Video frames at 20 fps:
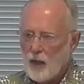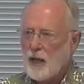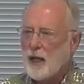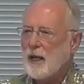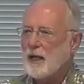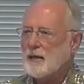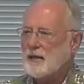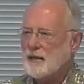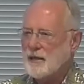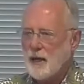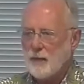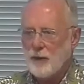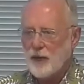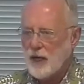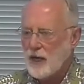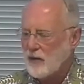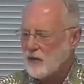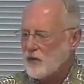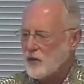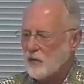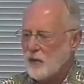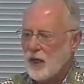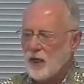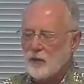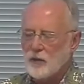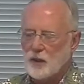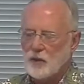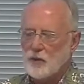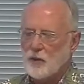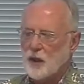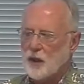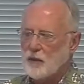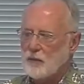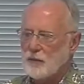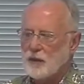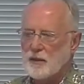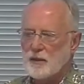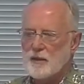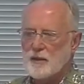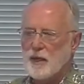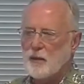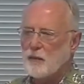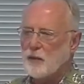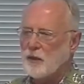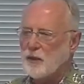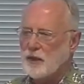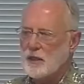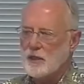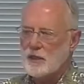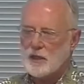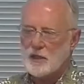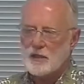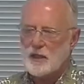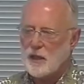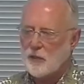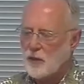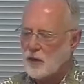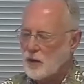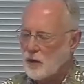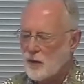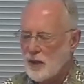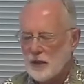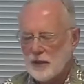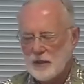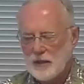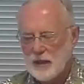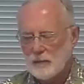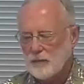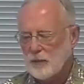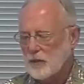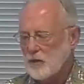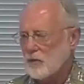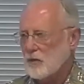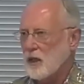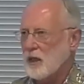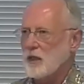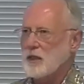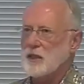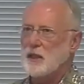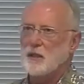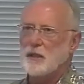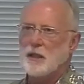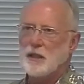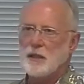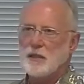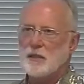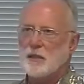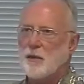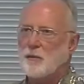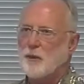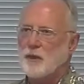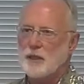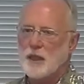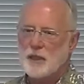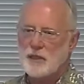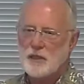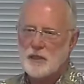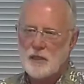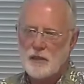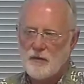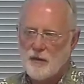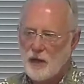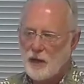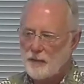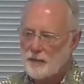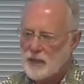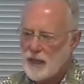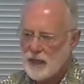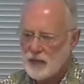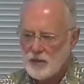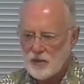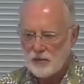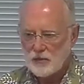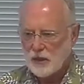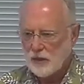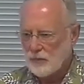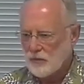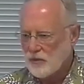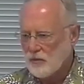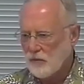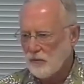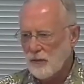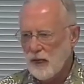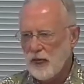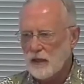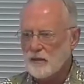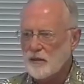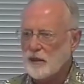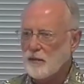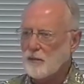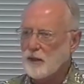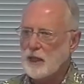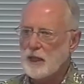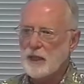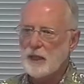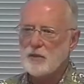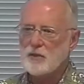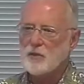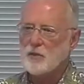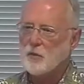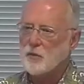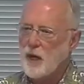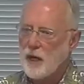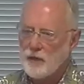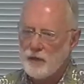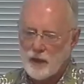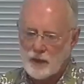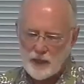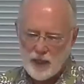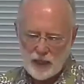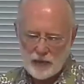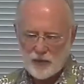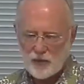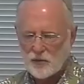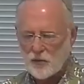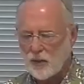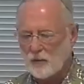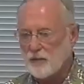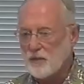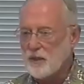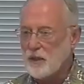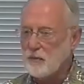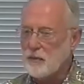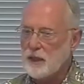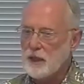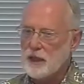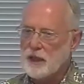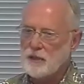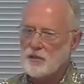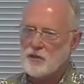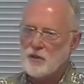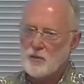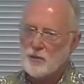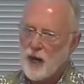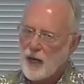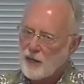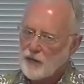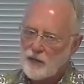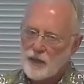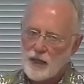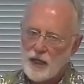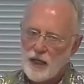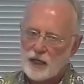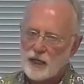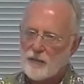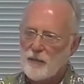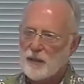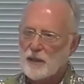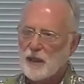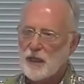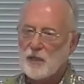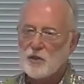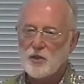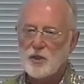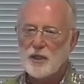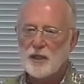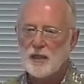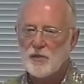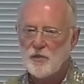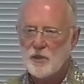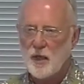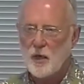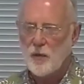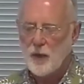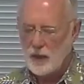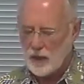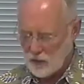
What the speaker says: It's someone has to write requirements. Someone needs to say what are the acceptance criteria. Someone needs to develop test scripts from that. Somebody needs to run the test scripts. Somebody needs to write the documentation, and so on